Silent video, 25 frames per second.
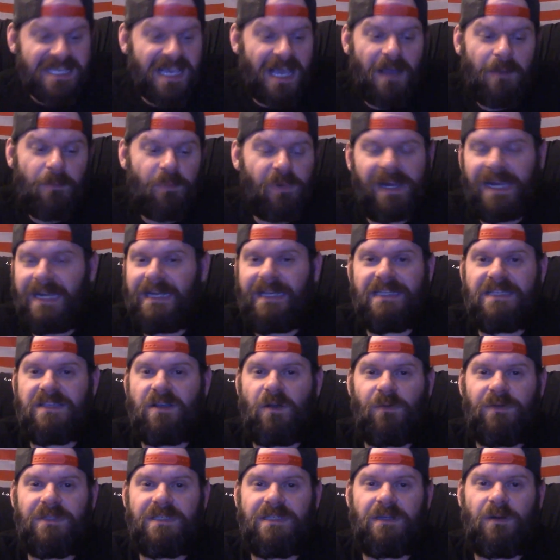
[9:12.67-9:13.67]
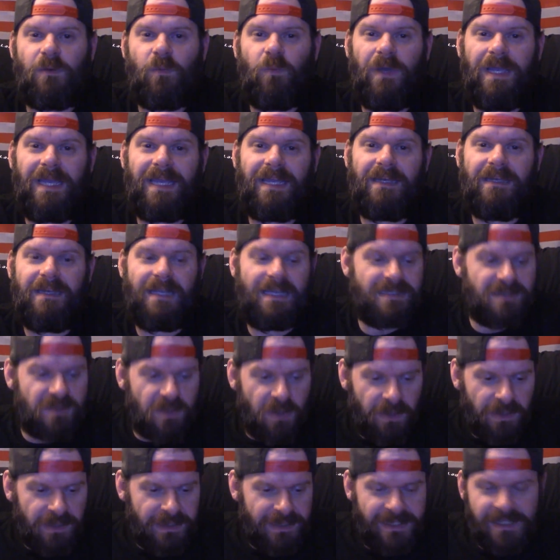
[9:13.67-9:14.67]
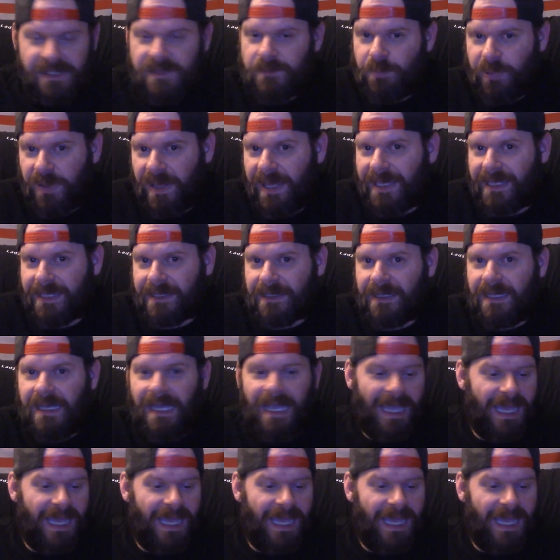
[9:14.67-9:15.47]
Tom Brady's always going to win as long as he's playing.